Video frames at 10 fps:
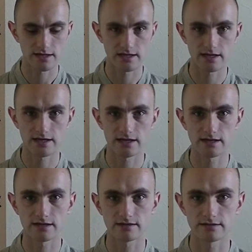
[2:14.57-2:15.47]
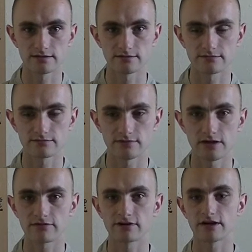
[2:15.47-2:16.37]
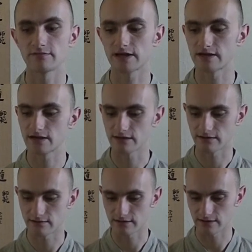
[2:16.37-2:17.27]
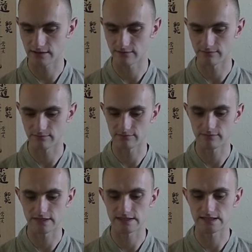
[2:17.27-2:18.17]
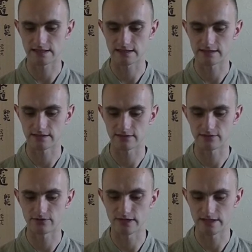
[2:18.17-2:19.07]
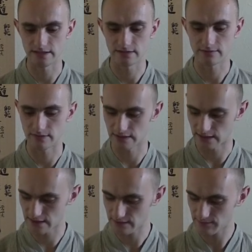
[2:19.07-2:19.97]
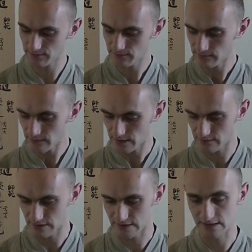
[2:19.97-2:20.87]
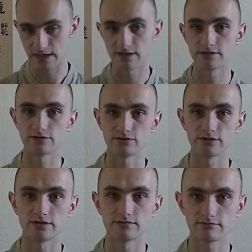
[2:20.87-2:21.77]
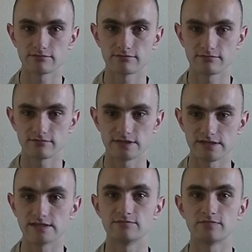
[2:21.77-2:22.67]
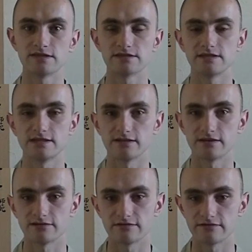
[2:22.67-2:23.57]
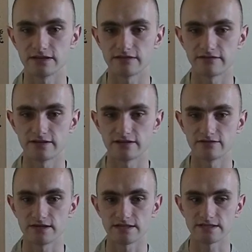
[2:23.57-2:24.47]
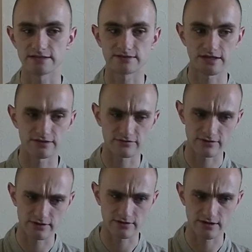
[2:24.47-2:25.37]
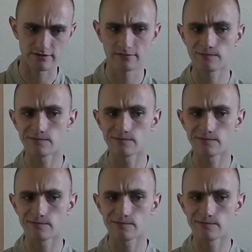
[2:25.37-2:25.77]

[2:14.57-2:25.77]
And however, I may not exactly agree with that, because I enjoy the simplicity of the flavor and to actually try to figure out